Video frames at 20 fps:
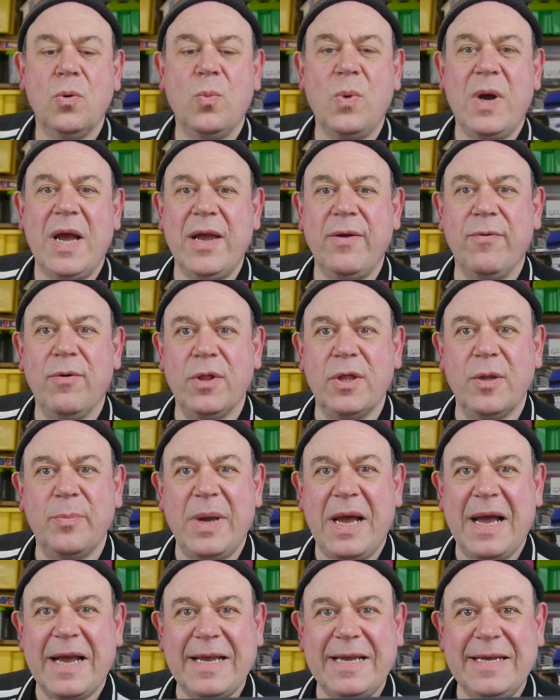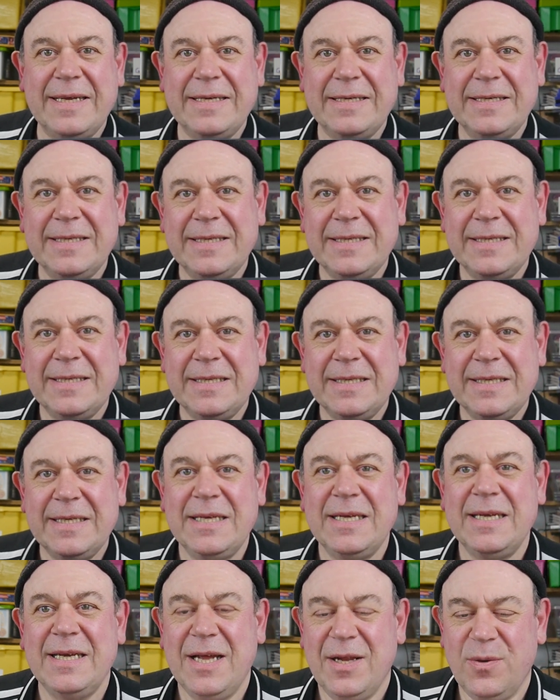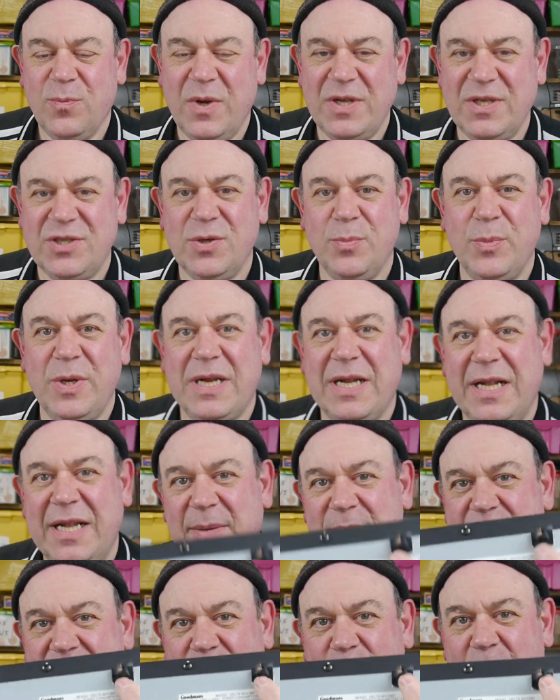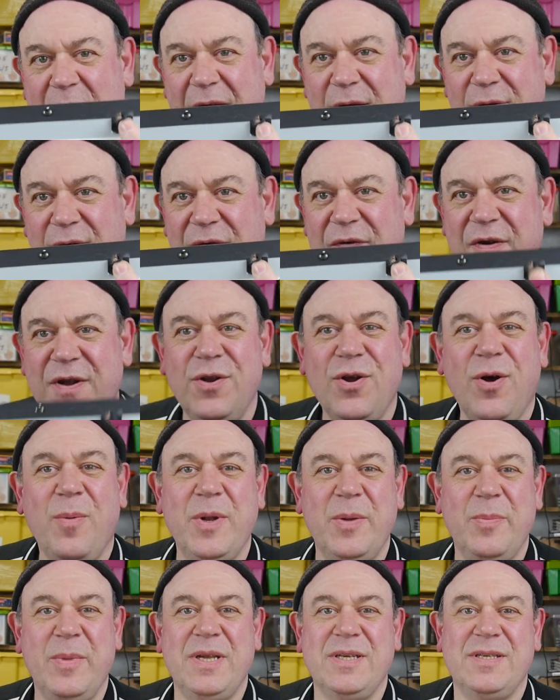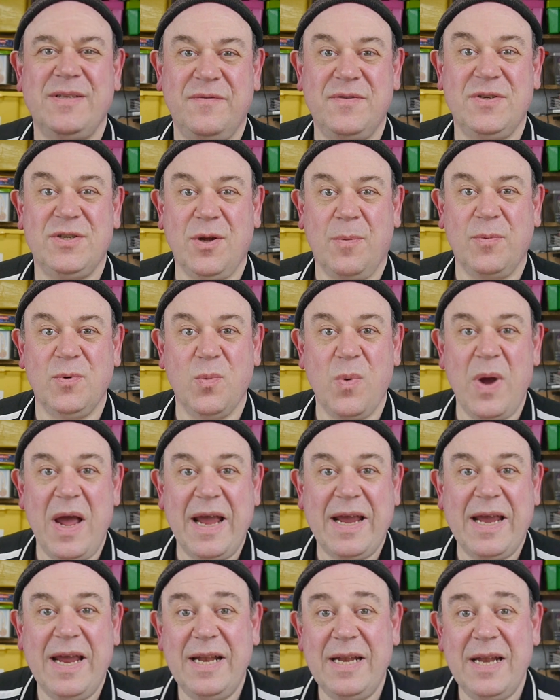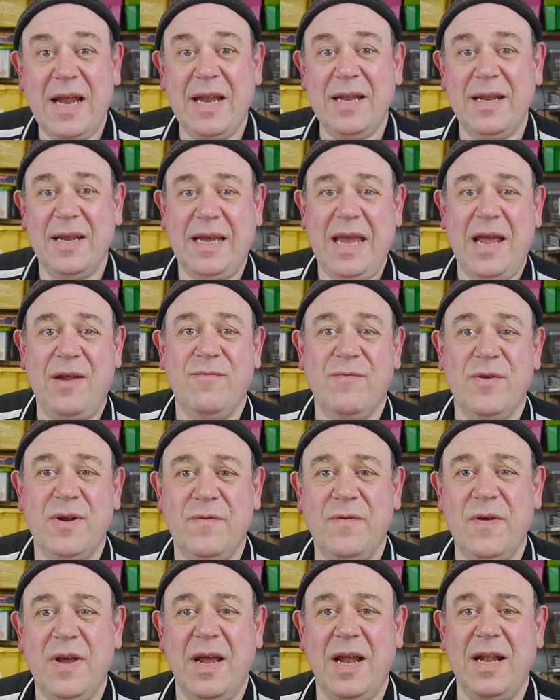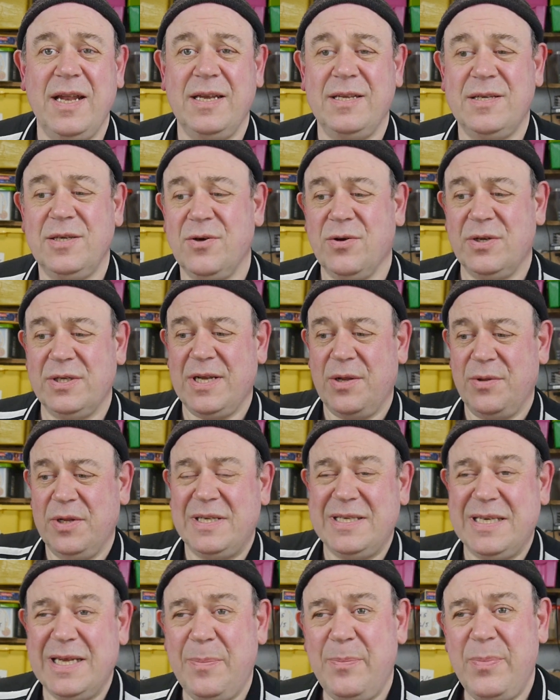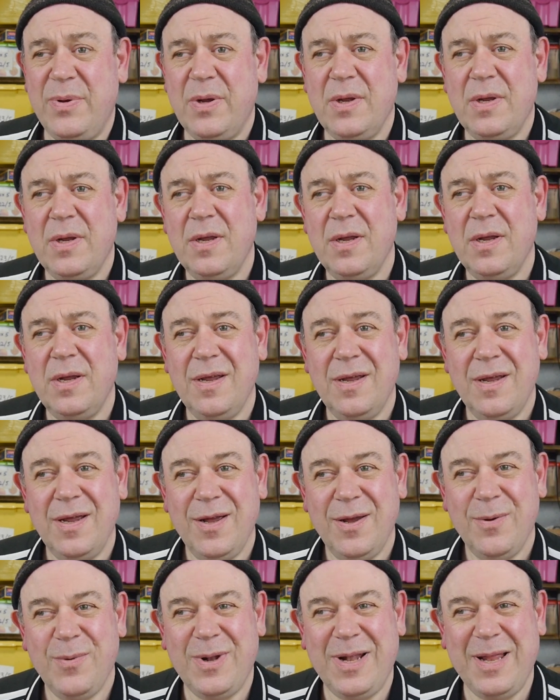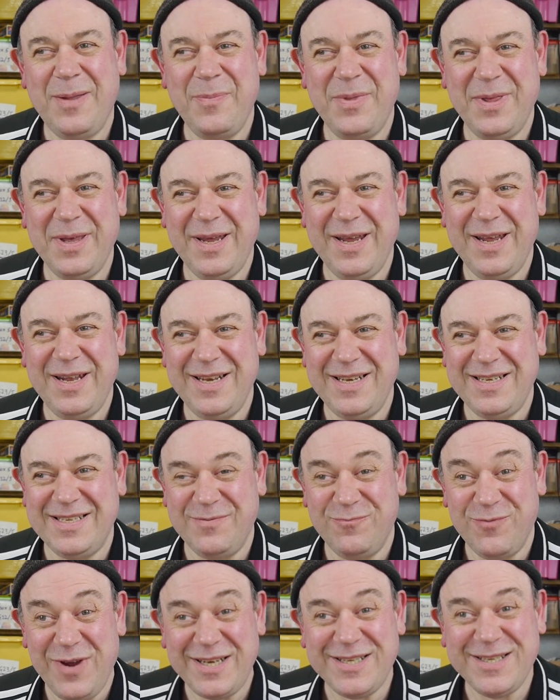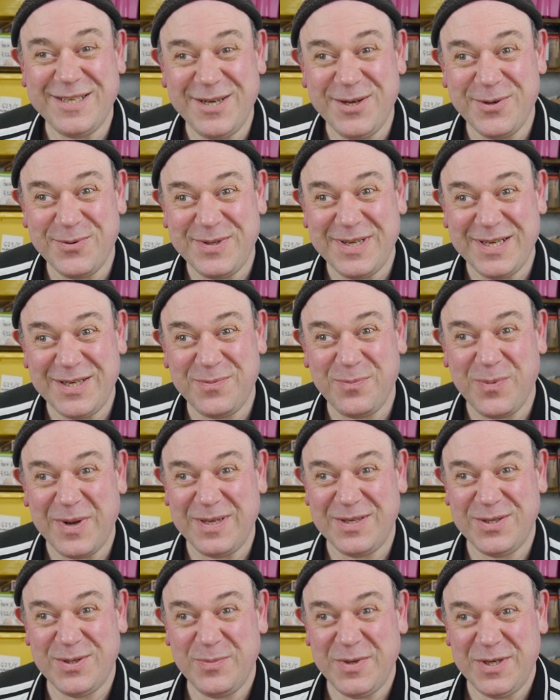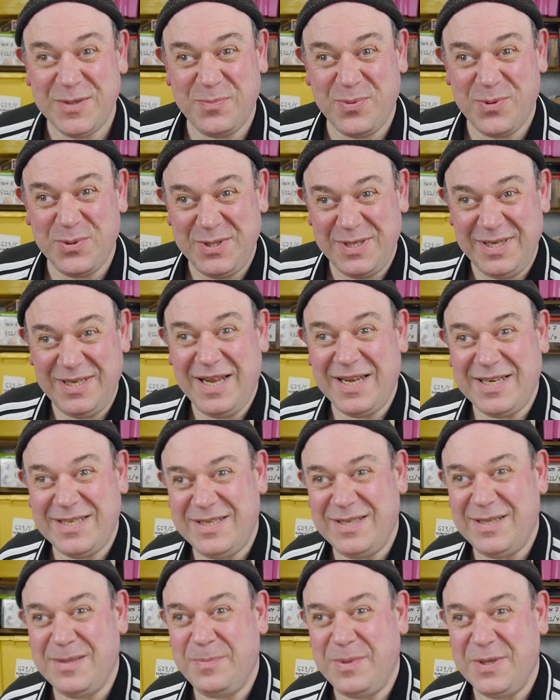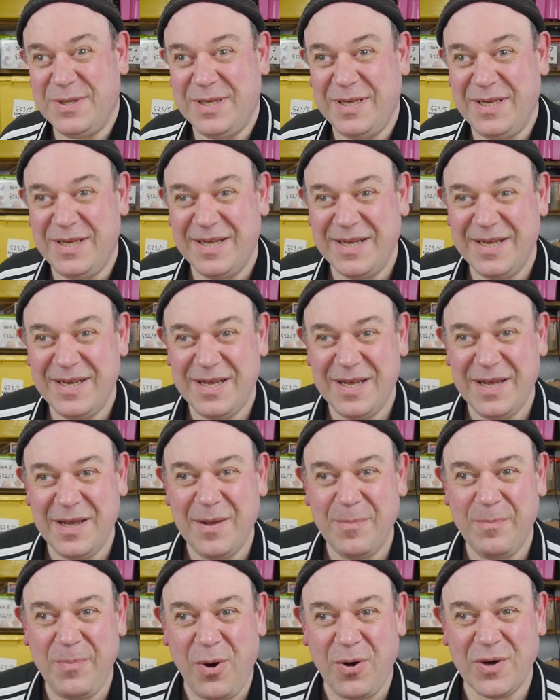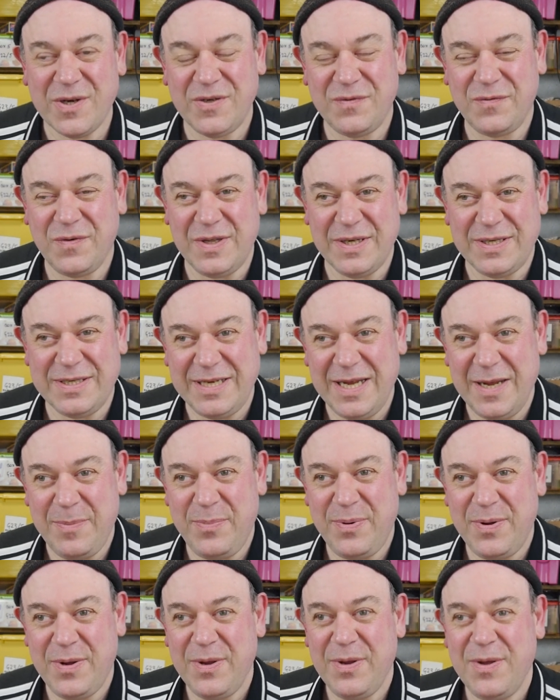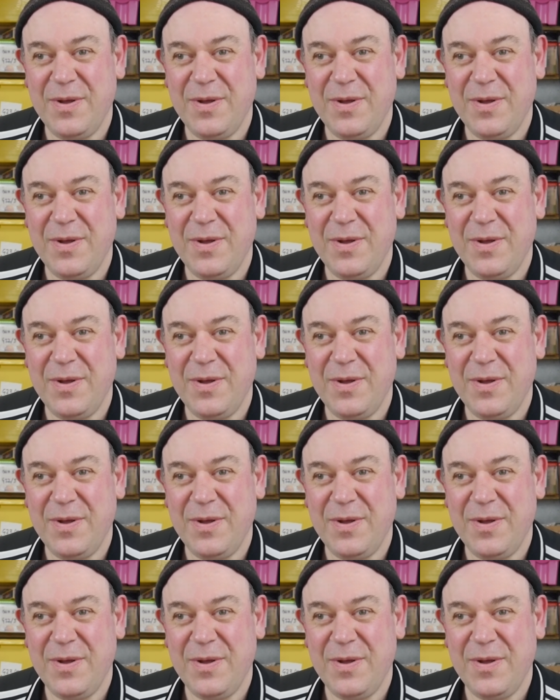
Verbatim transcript: wire on the back, and when somebody clips the wire off, it normally means they've stopped working and they're getting rid of it and it's gone down the tip. Well, I'm thinking he's rescued this when somebody's put it next to the bloody box for the tip,